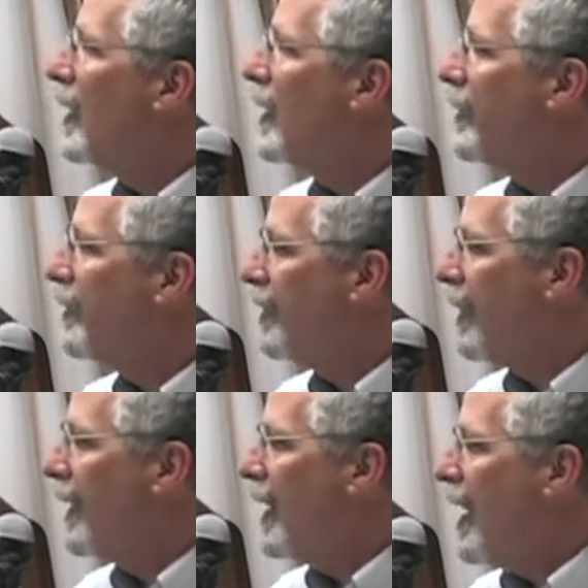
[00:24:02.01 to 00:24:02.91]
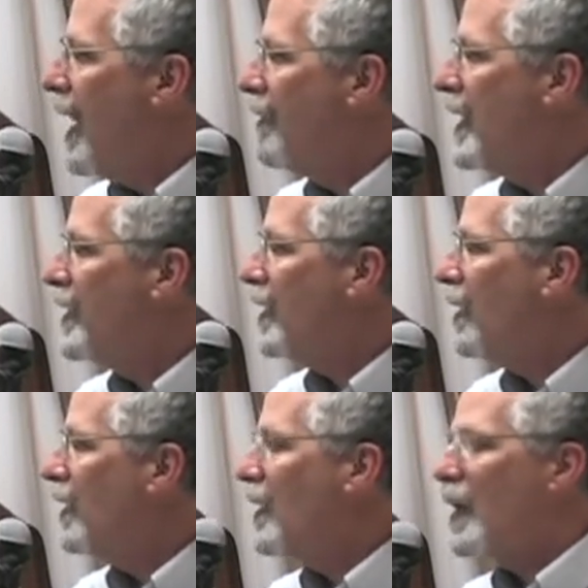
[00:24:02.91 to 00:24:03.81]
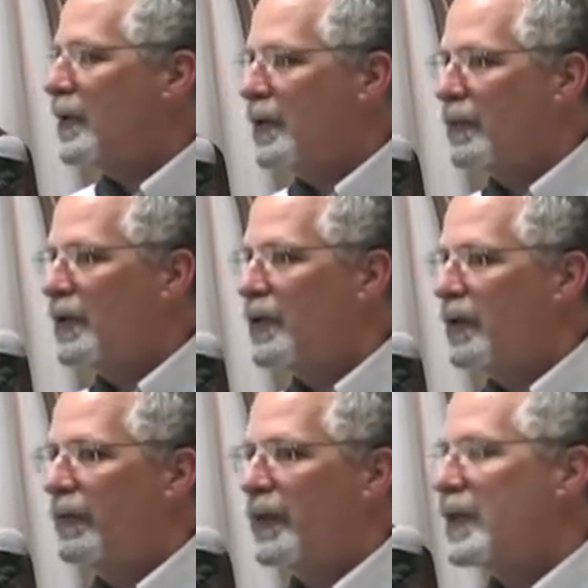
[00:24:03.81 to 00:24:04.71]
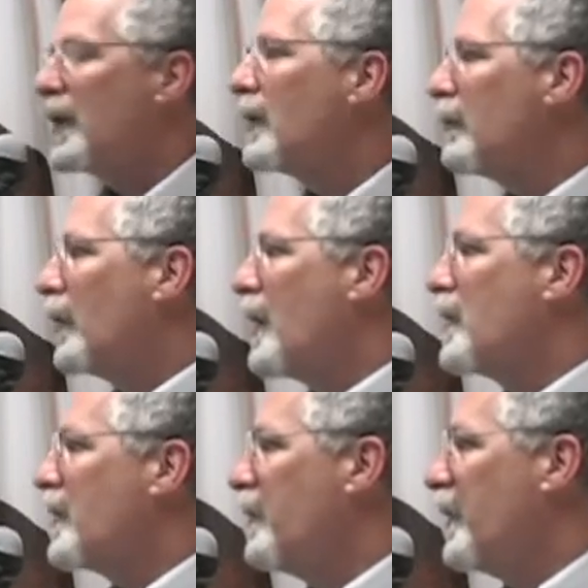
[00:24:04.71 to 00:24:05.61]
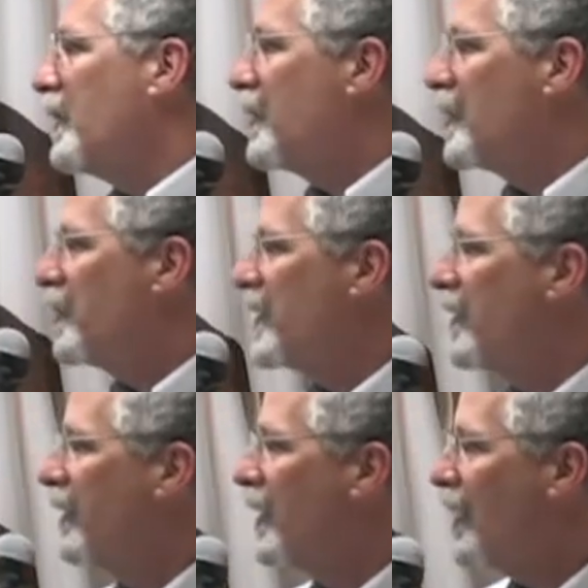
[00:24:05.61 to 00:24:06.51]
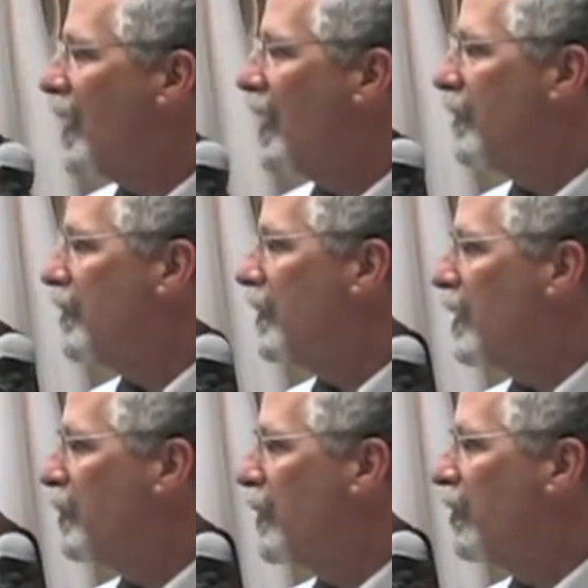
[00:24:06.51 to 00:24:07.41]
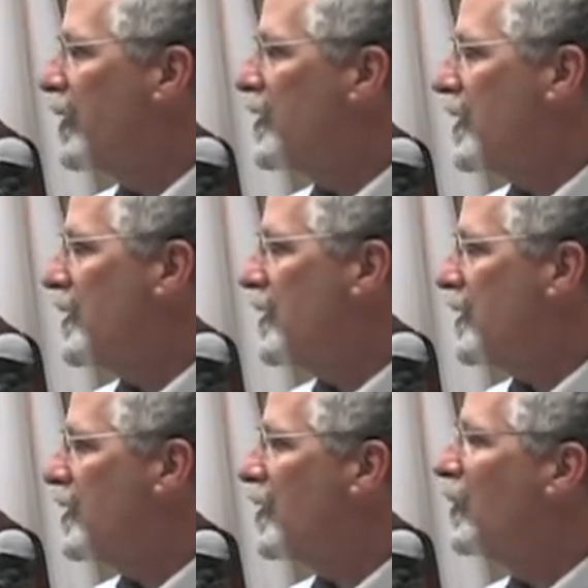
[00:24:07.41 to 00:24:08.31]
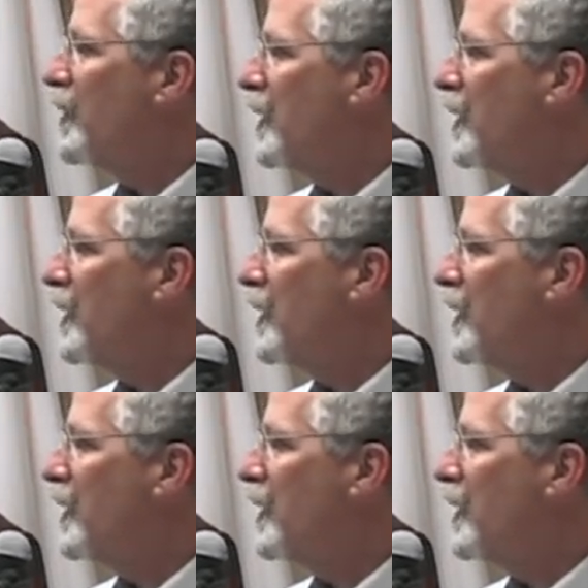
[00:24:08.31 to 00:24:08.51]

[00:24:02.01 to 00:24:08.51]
Um, and then there are not just resurfacing projects, but specific um, improvements such as the one